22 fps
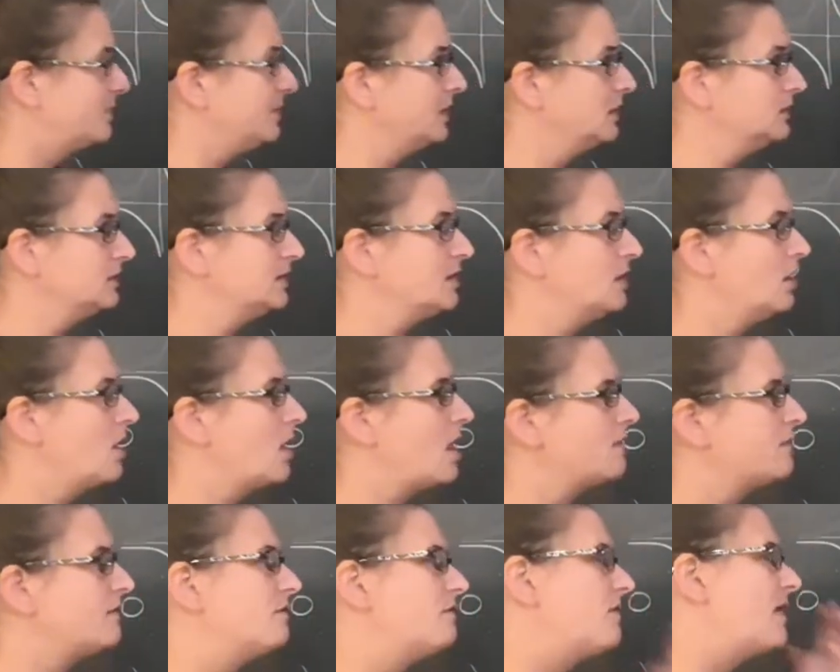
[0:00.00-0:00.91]
building
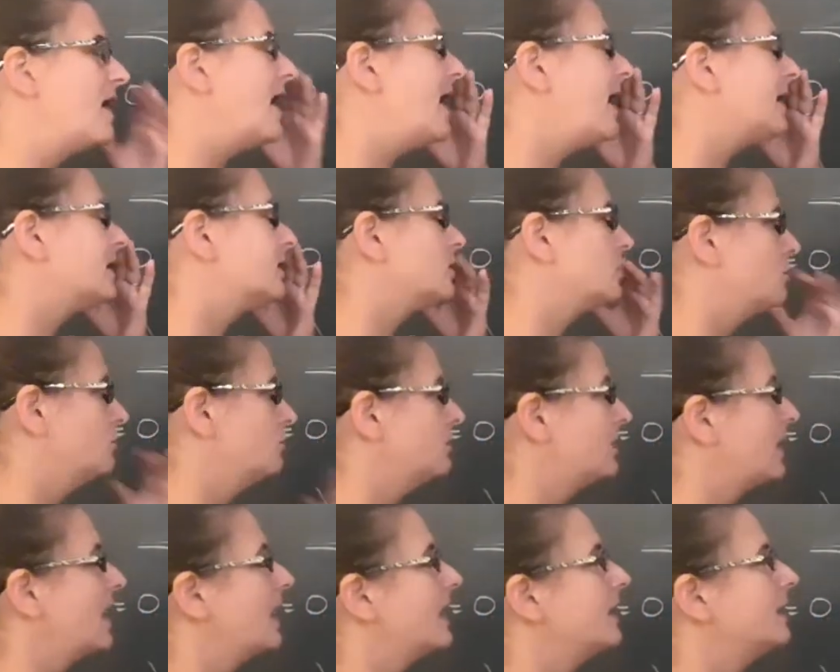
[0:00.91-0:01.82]
off of that, you
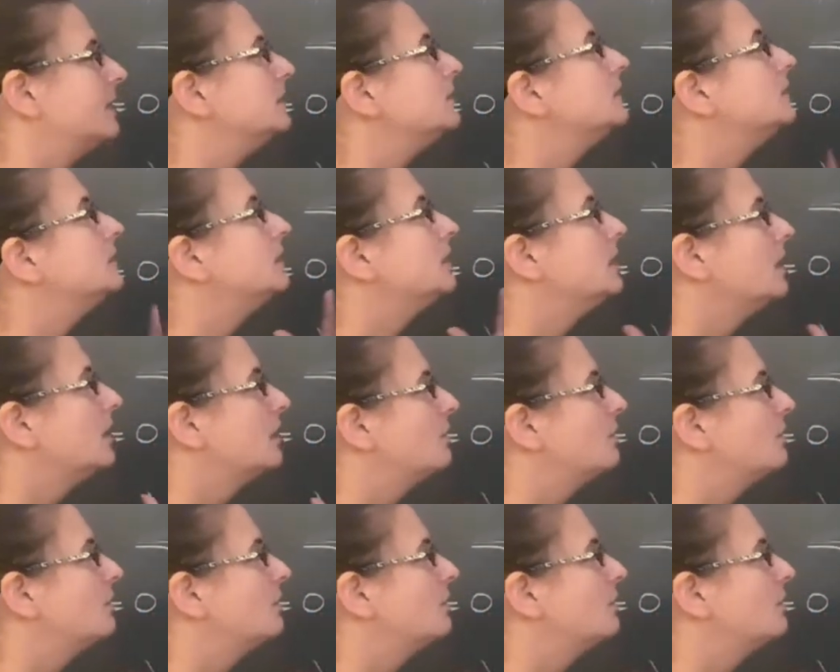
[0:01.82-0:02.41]
can